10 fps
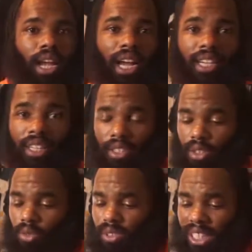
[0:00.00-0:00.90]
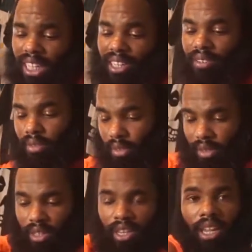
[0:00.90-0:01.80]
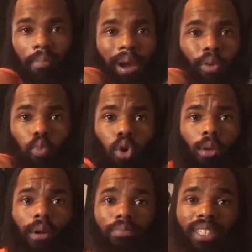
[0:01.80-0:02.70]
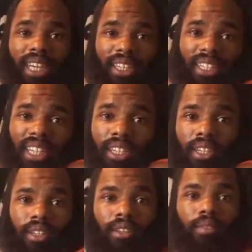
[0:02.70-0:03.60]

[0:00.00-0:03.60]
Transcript: I could use it in my warm-up technique